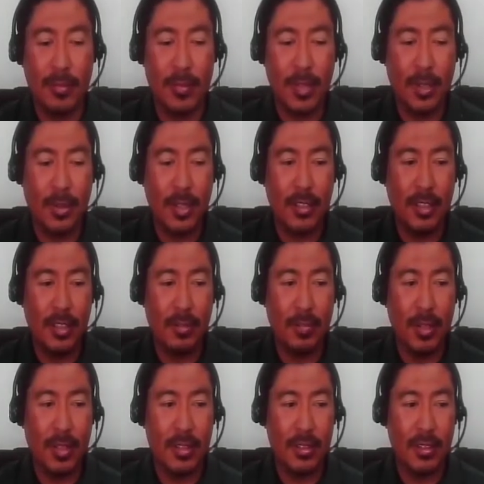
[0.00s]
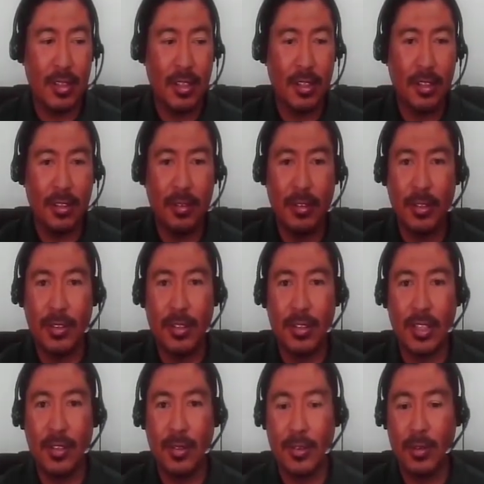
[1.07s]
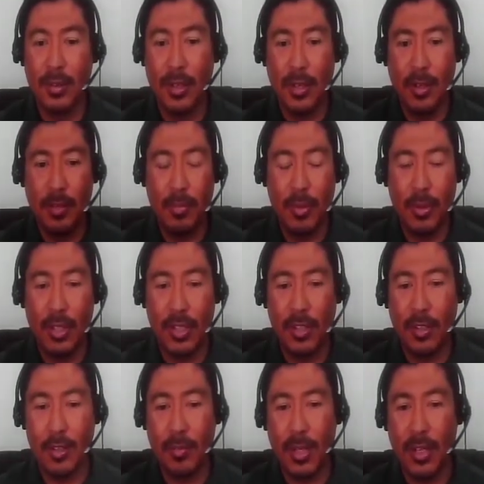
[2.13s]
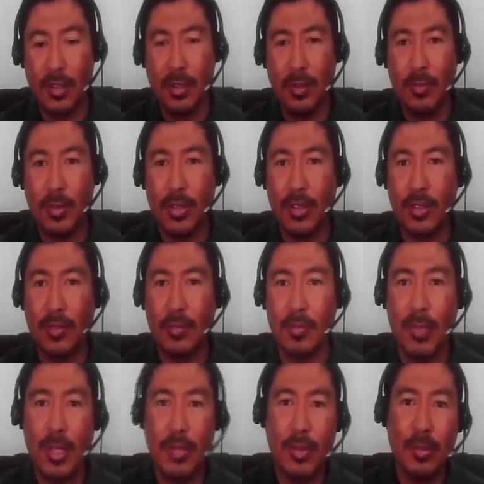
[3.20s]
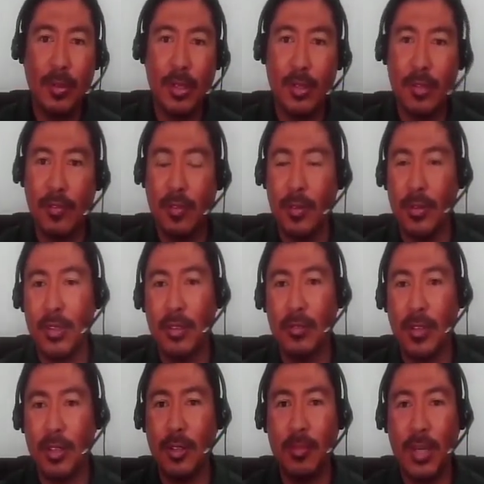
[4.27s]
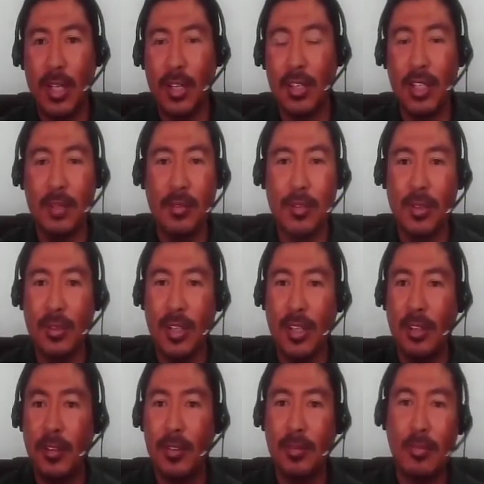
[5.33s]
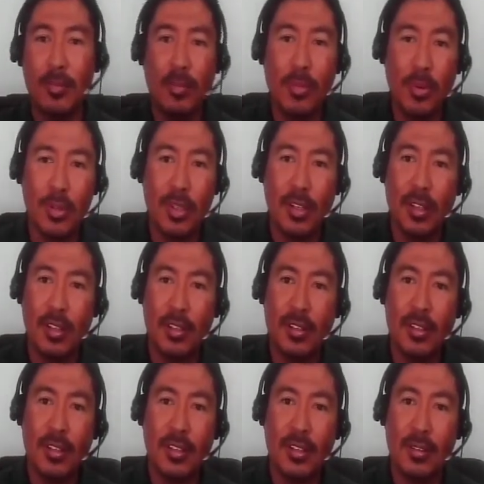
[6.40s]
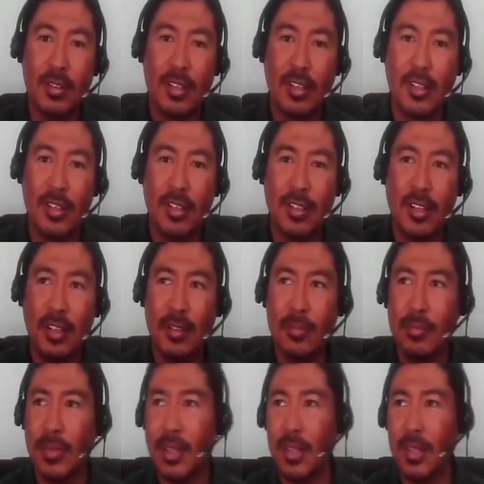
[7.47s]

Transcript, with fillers: a good example is the little toys that you put in your bathtub with your baby when you're floating when you're bathing them you know the little the little the little um,